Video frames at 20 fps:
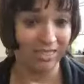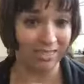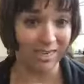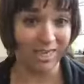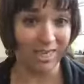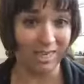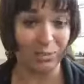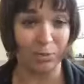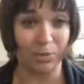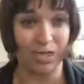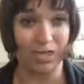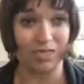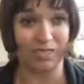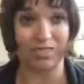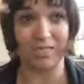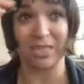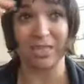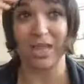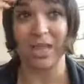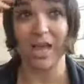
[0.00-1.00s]
And I say this
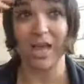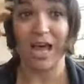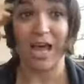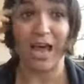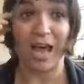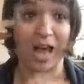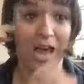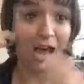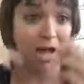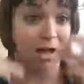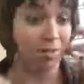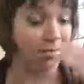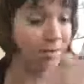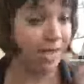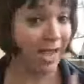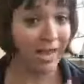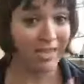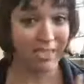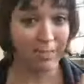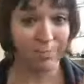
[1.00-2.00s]
because
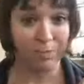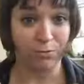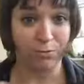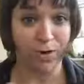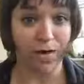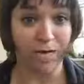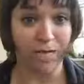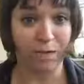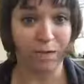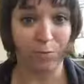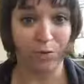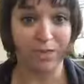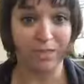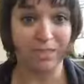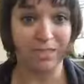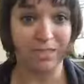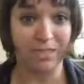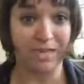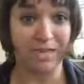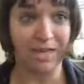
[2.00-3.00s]
as I've been writing them
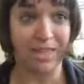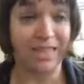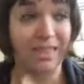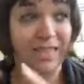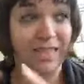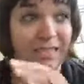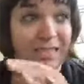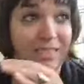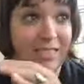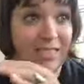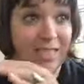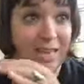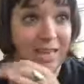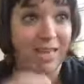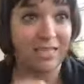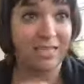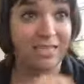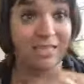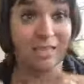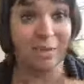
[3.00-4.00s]
recently,
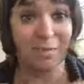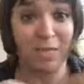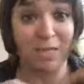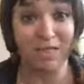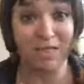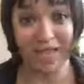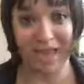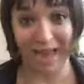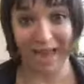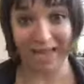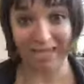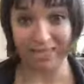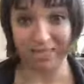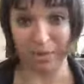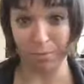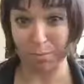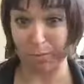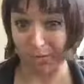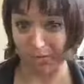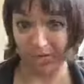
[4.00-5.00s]
this is something that
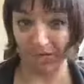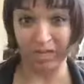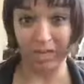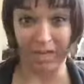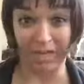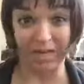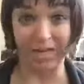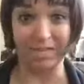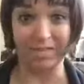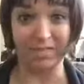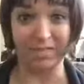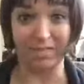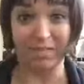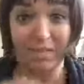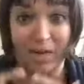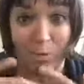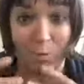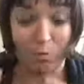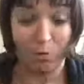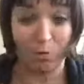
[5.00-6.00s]
ends up in
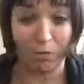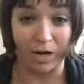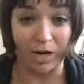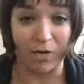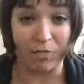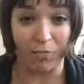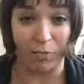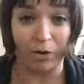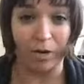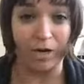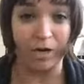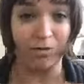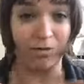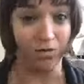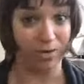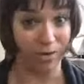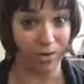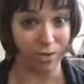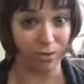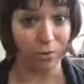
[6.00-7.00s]
clients and more money for
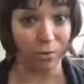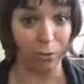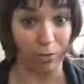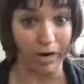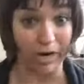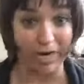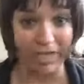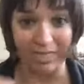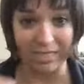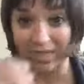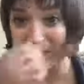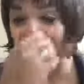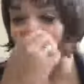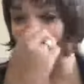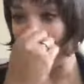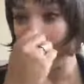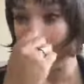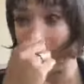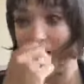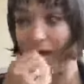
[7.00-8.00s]
you if you do it right.
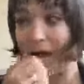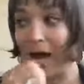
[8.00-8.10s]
